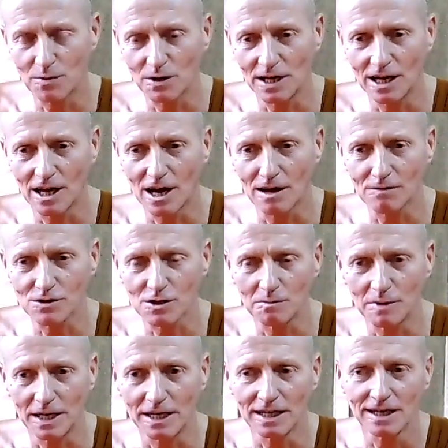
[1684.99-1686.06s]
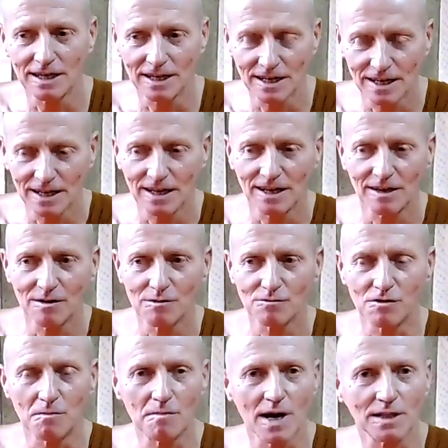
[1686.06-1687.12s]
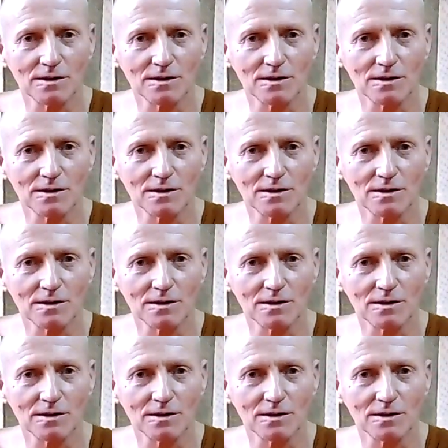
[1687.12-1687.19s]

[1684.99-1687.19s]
For months on end before